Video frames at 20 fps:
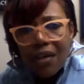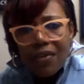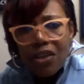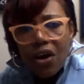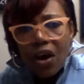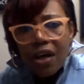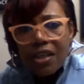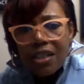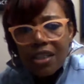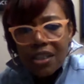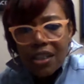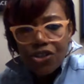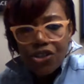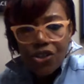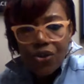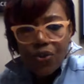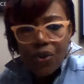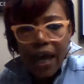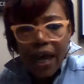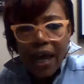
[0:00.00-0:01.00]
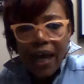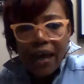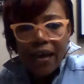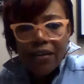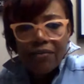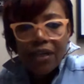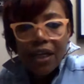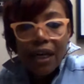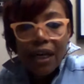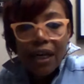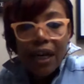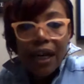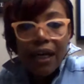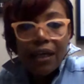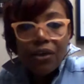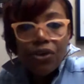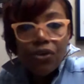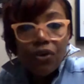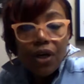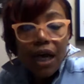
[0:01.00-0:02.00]
thoughts that you have, and
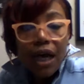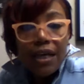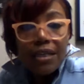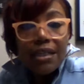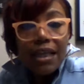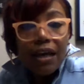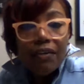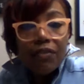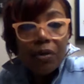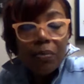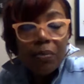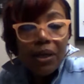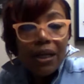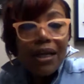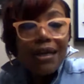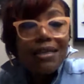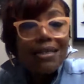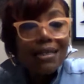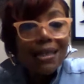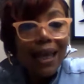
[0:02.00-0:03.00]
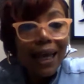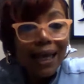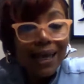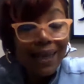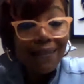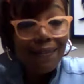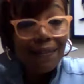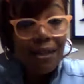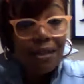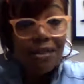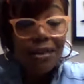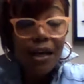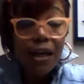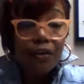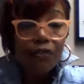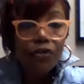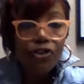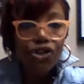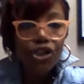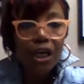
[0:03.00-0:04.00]
you guys have a blessed day in these
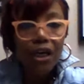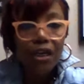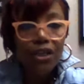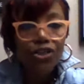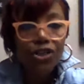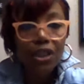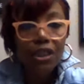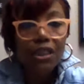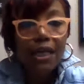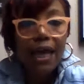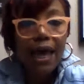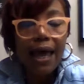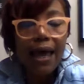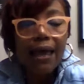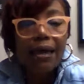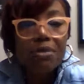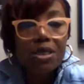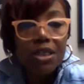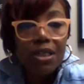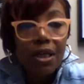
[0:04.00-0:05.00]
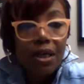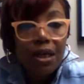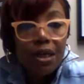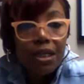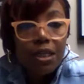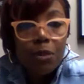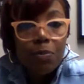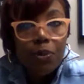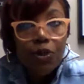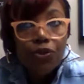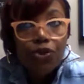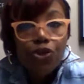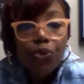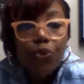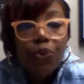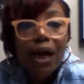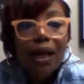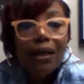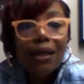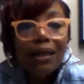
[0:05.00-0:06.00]
ever-changing times.
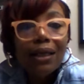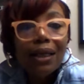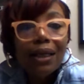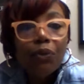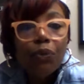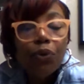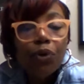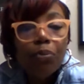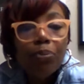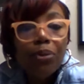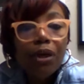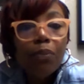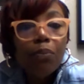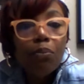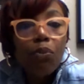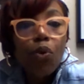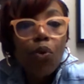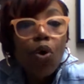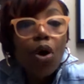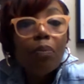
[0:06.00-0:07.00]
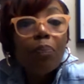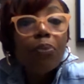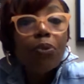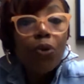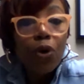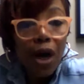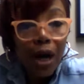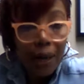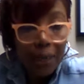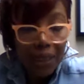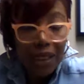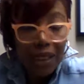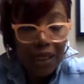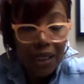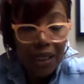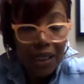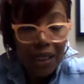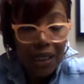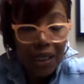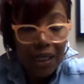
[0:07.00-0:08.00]
Spirituality will be more
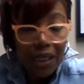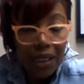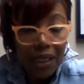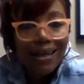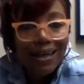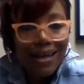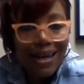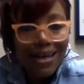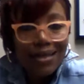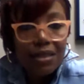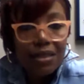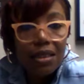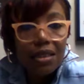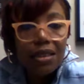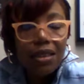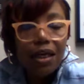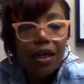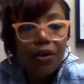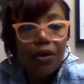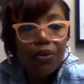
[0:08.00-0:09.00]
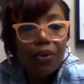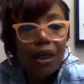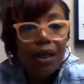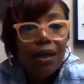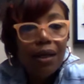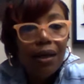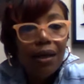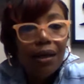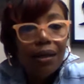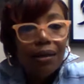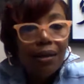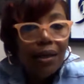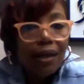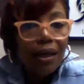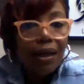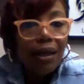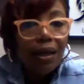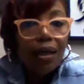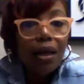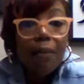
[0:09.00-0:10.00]
prominent and necessary
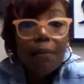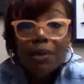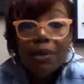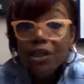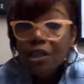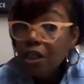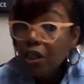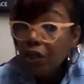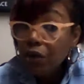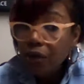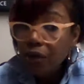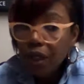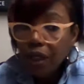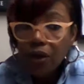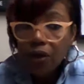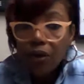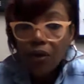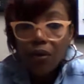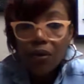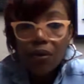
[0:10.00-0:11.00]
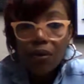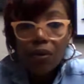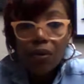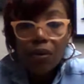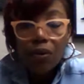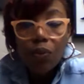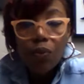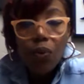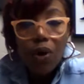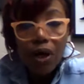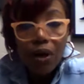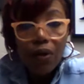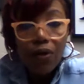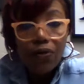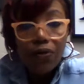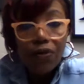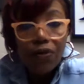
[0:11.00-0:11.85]
than material wealth